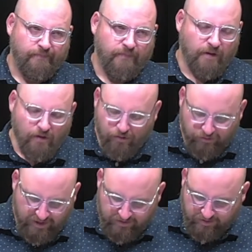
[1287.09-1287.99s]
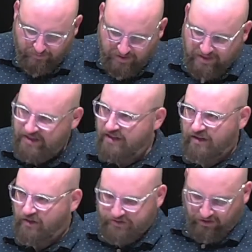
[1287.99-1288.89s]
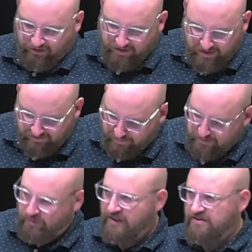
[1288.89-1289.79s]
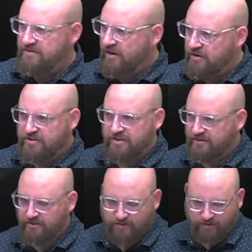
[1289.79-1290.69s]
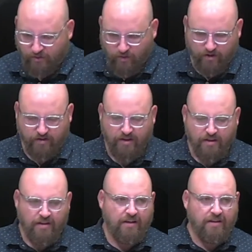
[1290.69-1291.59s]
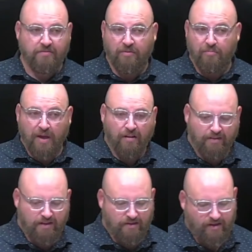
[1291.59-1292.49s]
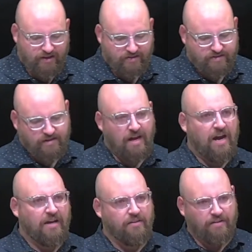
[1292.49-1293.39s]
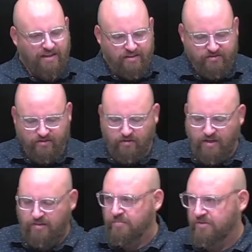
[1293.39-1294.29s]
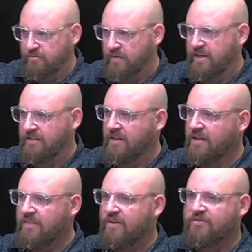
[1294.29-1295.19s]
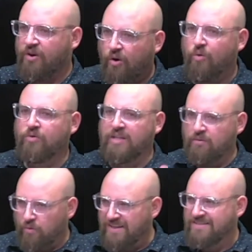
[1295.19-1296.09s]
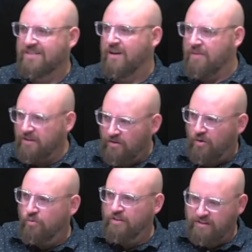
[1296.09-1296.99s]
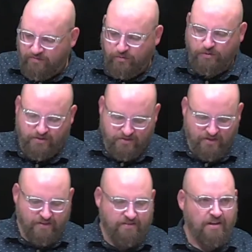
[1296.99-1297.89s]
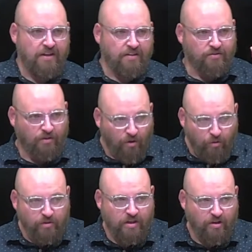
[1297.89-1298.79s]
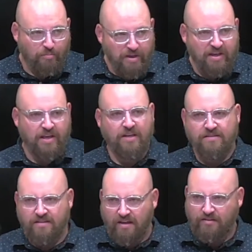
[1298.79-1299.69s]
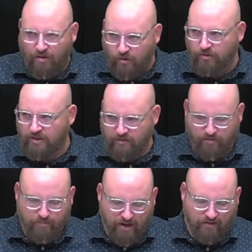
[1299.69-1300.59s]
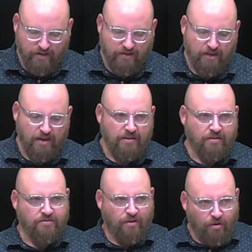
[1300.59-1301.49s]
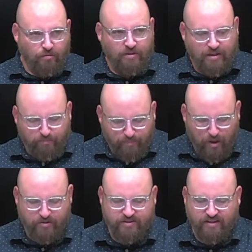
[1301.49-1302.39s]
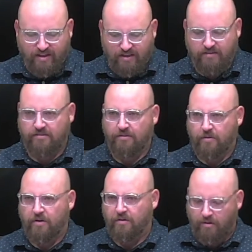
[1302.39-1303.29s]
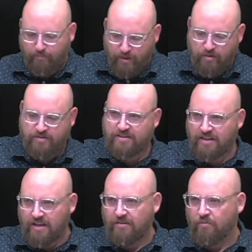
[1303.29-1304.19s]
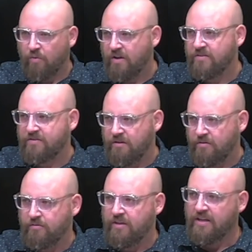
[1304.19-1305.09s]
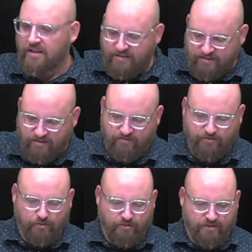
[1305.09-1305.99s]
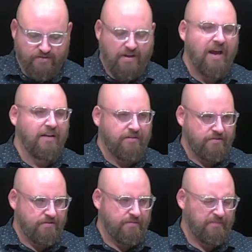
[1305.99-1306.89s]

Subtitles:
no intermediate alternative between devotion to the Lord and rebellion against God. There is no in-between. There's only wisdom and only foolishness. There's only obedience and only rebellion. There's only boasting in the Lord or boasting in one's own sinful desires.